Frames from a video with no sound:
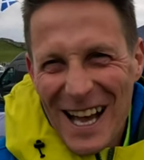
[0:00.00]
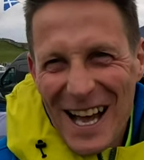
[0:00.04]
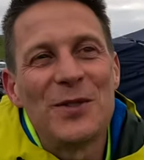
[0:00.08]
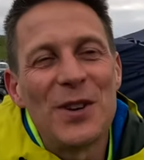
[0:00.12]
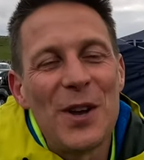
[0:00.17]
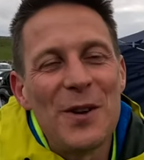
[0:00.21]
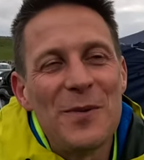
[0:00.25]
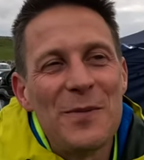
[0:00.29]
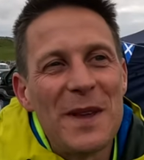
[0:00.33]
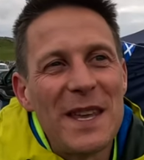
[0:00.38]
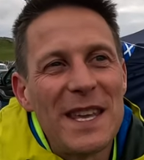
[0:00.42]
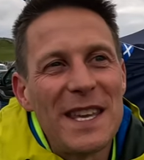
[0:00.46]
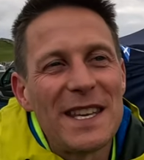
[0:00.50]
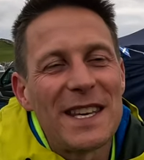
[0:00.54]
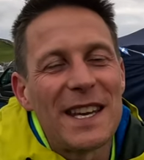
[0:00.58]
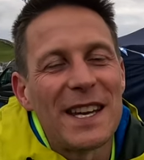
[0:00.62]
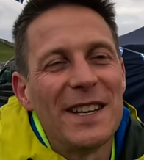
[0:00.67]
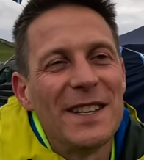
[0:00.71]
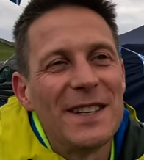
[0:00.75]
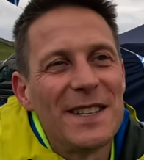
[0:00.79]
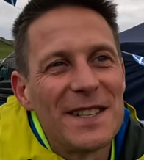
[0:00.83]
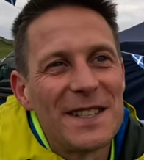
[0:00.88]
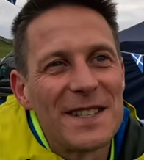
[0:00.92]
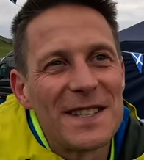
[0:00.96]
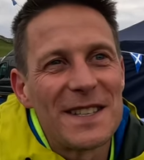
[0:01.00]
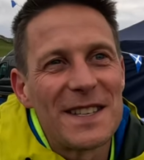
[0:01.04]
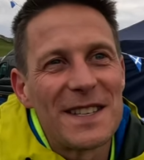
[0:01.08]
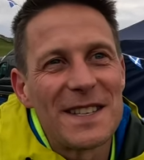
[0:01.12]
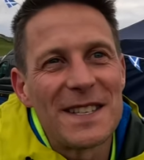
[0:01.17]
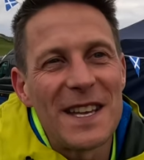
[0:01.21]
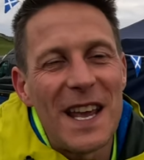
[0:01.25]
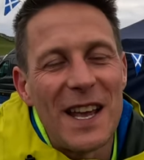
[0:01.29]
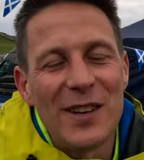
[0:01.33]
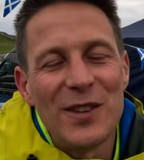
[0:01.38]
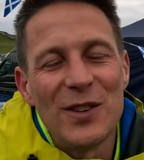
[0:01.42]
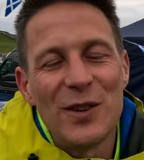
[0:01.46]
Joe Meek has
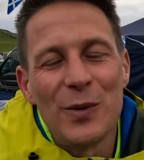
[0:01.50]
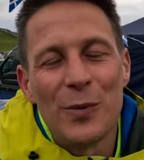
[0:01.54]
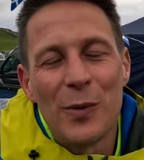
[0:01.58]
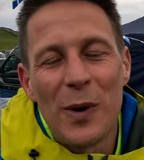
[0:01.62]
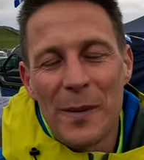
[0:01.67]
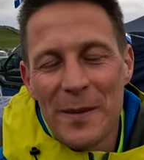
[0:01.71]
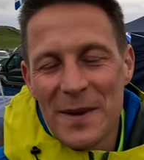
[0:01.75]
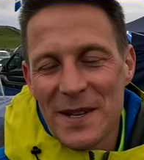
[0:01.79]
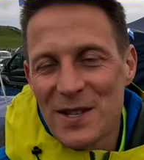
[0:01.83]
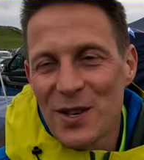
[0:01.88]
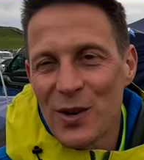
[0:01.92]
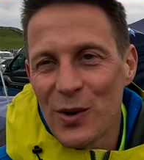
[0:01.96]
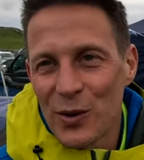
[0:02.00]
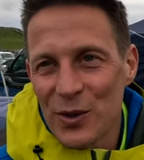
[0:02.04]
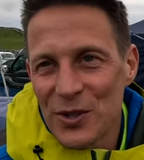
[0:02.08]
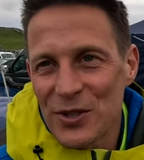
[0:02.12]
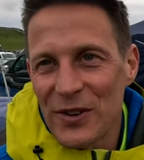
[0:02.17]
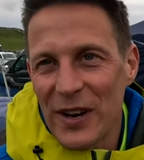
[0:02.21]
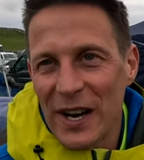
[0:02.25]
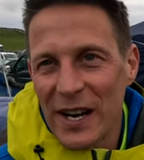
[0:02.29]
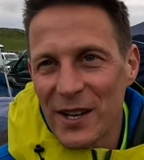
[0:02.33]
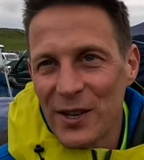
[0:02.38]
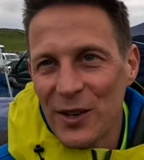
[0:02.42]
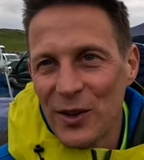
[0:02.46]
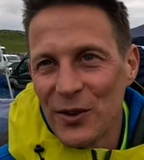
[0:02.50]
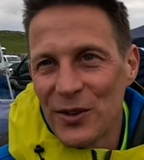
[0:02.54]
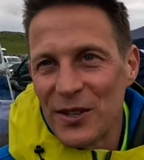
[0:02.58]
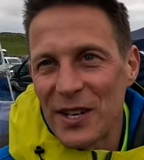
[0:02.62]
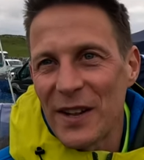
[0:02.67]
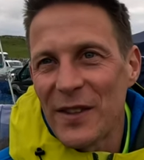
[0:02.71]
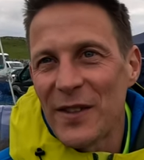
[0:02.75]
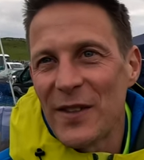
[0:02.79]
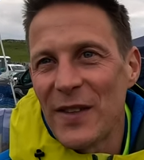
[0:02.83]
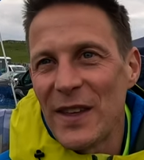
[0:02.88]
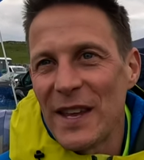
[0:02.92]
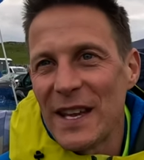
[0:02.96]
set a new women's course record, and
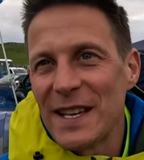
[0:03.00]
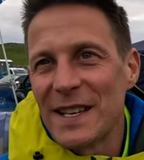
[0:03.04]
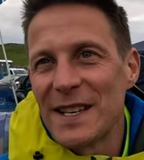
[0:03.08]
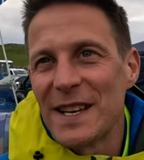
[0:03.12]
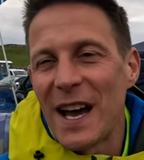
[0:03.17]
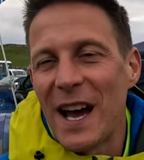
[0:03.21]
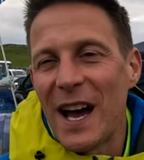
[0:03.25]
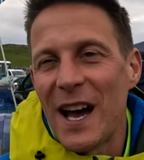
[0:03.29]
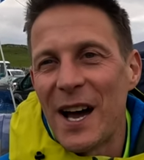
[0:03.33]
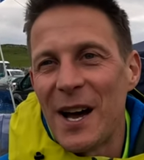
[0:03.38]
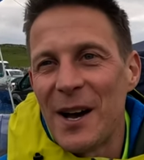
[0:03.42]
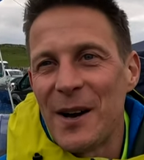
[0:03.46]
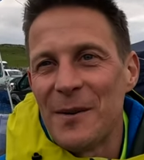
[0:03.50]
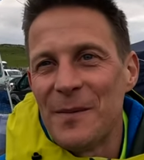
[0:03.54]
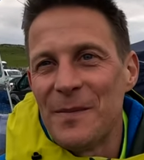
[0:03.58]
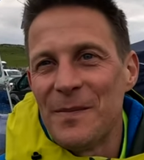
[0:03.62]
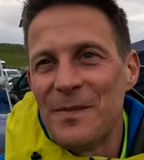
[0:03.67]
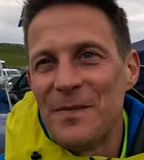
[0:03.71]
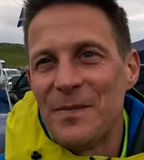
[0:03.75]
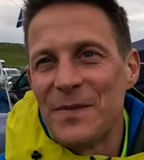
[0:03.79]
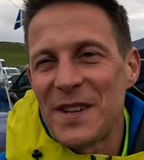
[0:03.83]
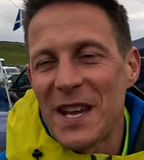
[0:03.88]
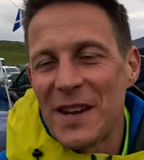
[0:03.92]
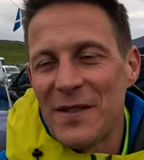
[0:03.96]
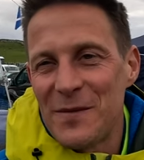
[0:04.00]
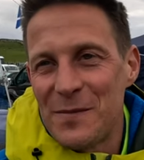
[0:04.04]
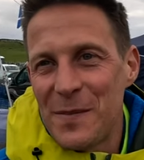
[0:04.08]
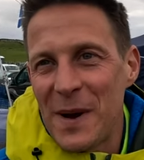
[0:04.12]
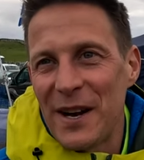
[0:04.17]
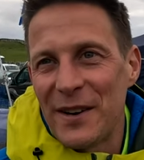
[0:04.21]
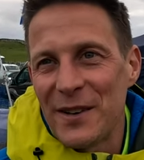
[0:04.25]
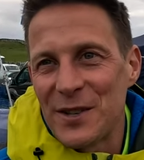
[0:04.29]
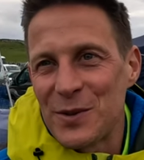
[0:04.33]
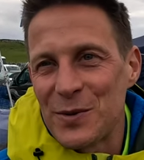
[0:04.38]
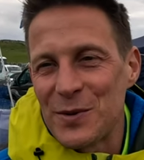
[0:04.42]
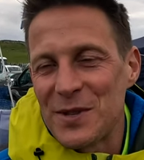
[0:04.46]
I think David
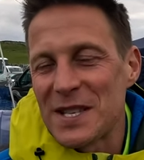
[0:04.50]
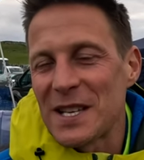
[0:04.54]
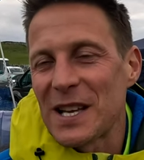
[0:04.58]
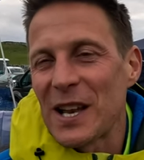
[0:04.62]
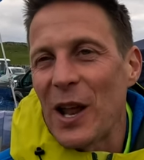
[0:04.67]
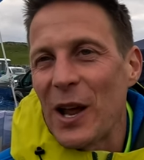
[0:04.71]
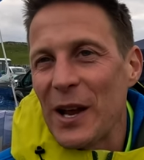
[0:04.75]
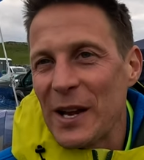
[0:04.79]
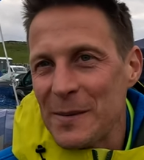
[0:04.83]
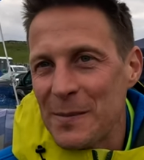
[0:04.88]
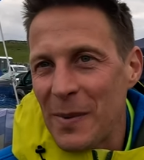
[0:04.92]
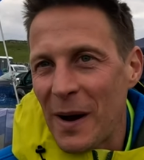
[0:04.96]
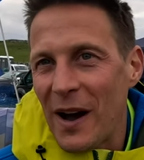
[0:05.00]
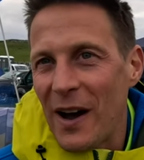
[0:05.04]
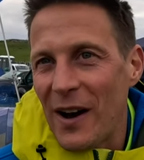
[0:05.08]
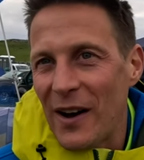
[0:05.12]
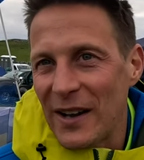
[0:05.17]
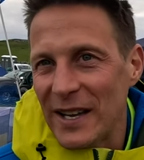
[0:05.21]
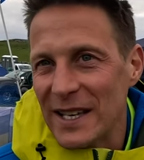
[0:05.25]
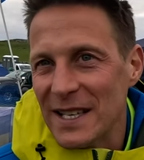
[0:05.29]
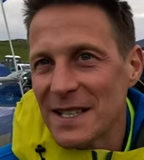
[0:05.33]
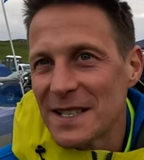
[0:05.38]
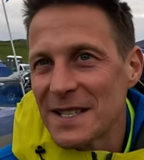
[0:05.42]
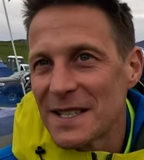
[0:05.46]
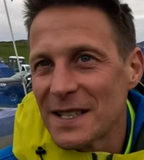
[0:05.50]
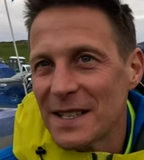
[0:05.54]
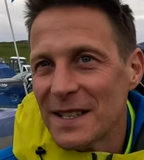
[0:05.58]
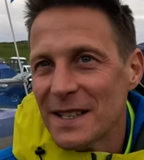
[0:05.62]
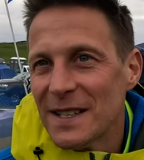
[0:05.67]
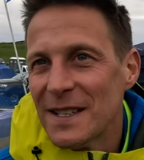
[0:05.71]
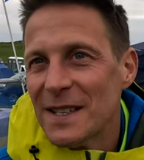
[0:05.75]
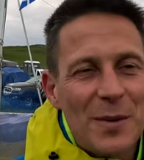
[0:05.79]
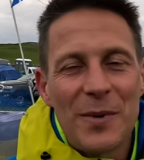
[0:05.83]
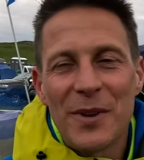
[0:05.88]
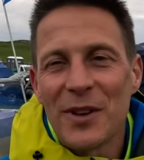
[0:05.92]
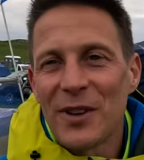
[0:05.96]
Parrish was slightly behind.
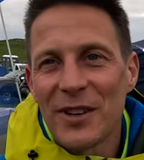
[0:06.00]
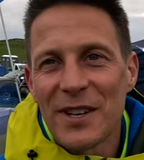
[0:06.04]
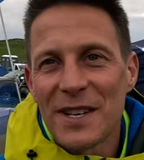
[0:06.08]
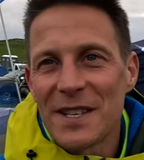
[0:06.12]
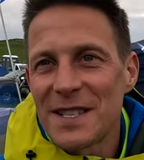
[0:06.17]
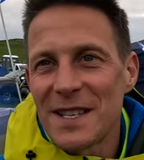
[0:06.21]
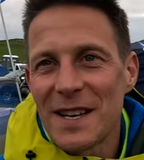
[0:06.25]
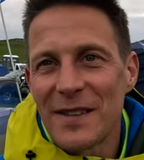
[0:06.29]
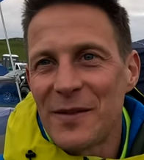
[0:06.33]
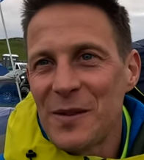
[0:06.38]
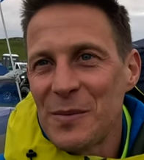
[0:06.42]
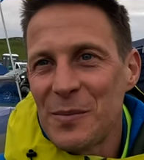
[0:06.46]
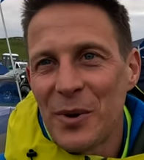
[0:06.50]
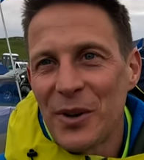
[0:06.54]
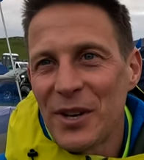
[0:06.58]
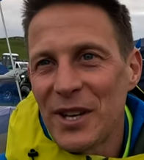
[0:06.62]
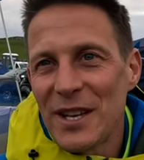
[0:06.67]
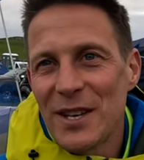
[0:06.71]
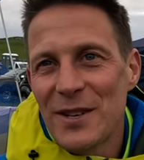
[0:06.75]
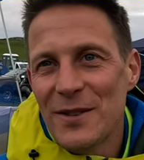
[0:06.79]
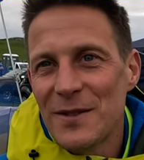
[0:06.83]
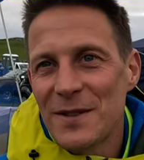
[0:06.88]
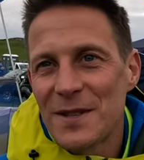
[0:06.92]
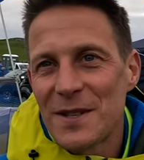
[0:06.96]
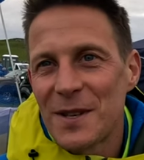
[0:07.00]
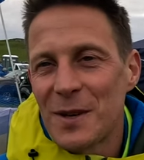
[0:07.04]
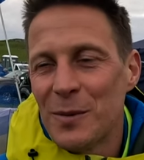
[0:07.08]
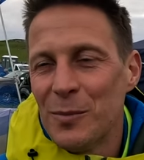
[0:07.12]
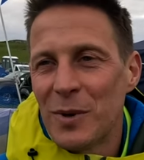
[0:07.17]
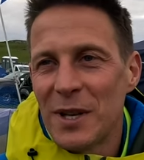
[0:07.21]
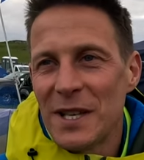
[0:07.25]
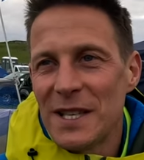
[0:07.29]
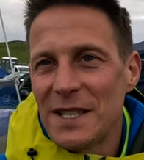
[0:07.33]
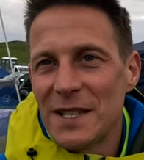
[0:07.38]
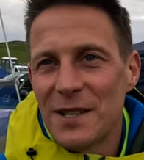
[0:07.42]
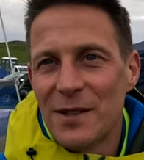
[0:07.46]
To be honest, everybody who's
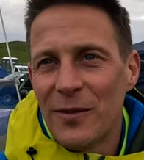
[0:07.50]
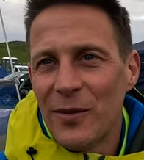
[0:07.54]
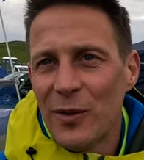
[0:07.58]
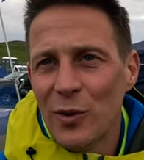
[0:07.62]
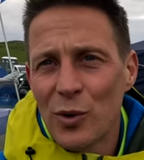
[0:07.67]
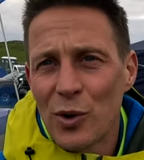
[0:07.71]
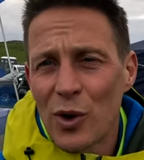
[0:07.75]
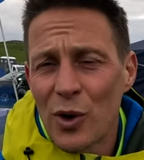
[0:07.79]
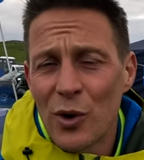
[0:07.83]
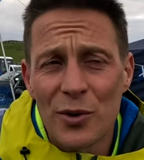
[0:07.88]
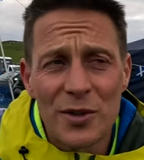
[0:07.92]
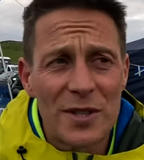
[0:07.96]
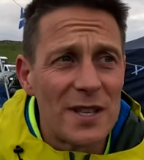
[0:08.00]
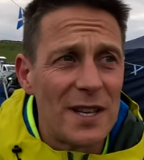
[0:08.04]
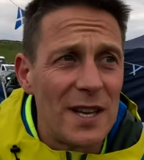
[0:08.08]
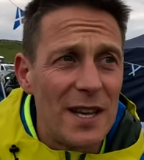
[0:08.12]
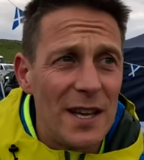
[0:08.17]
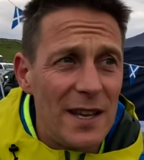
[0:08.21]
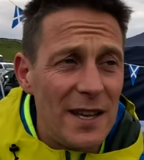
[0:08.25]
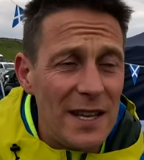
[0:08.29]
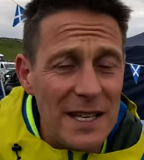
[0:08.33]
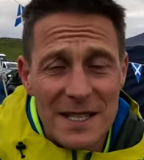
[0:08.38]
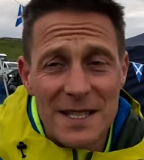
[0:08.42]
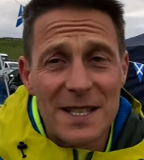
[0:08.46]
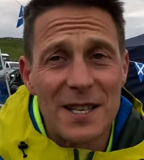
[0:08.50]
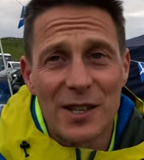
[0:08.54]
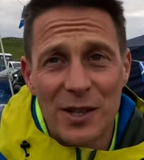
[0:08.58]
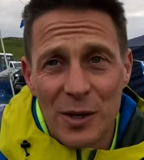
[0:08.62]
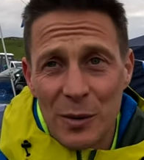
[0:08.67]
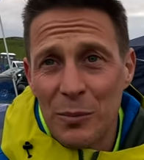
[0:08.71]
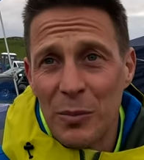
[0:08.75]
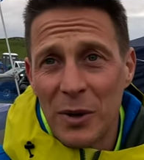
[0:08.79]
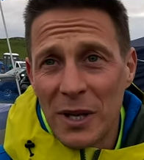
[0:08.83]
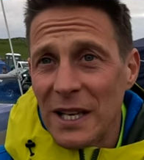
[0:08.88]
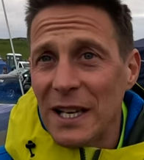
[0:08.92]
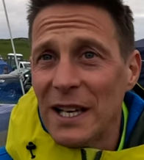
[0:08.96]
completed the full course, it's a
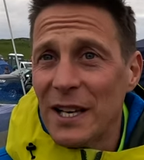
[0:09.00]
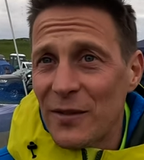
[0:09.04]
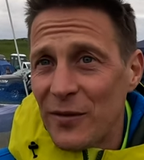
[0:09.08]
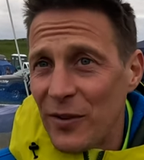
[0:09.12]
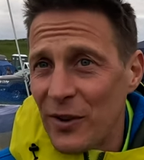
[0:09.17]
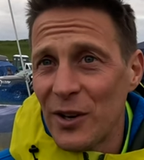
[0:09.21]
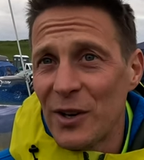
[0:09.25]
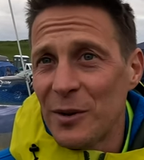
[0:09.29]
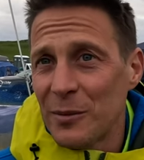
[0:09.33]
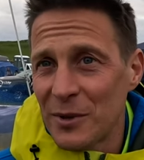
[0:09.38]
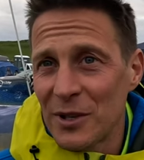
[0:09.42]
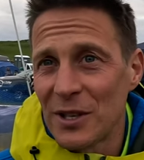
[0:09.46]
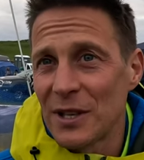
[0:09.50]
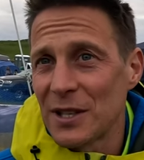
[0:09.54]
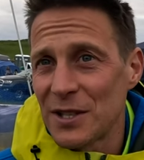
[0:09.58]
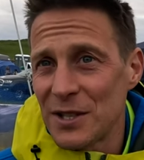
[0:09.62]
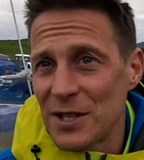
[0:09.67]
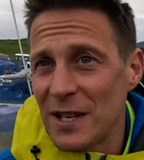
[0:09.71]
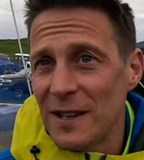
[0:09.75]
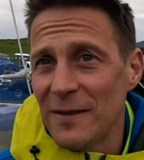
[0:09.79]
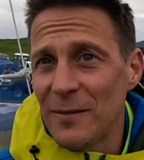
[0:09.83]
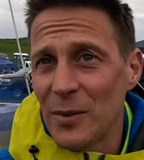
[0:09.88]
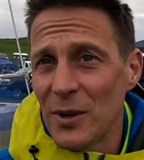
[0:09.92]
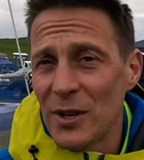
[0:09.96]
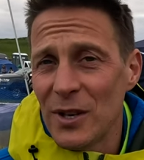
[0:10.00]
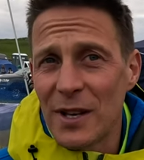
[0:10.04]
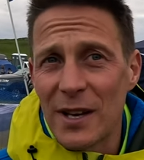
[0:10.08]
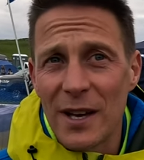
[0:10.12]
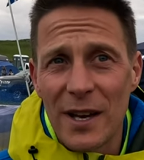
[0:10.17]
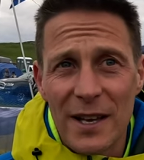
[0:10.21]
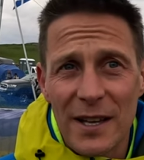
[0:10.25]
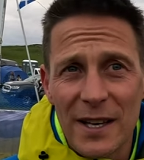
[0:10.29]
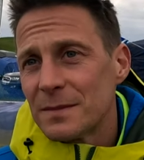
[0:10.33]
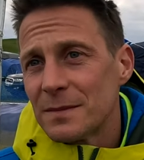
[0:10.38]
completely phenomenal achievement.